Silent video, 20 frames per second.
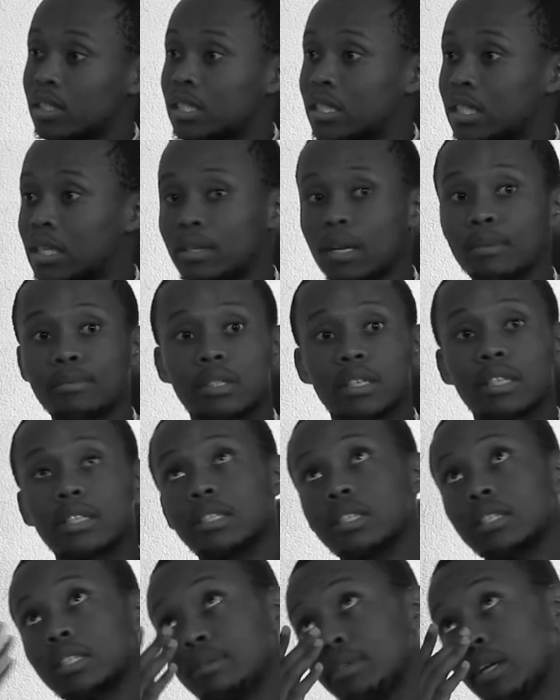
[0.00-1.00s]

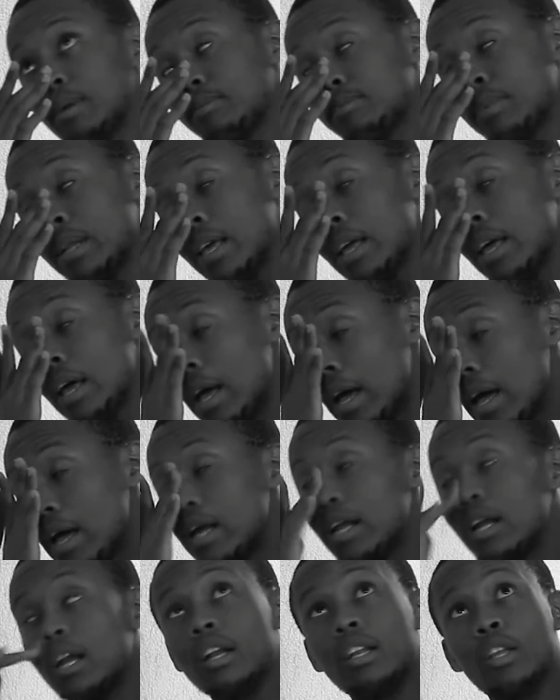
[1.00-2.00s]
Sometimes the
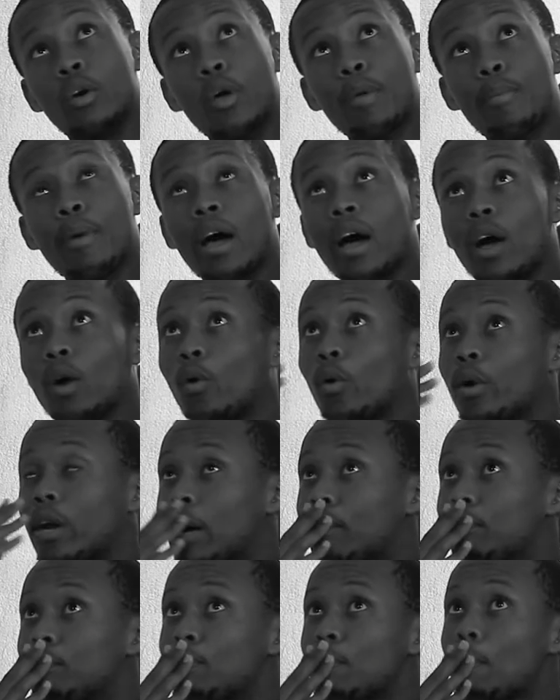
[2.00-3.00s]
way back
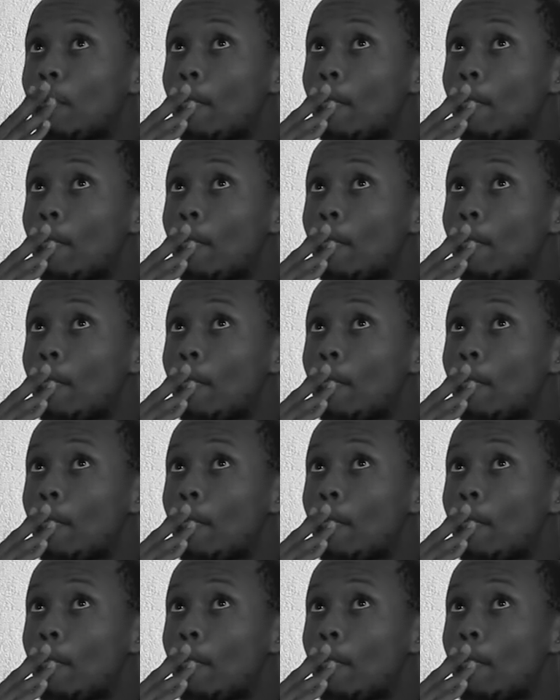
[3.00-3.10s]
I'm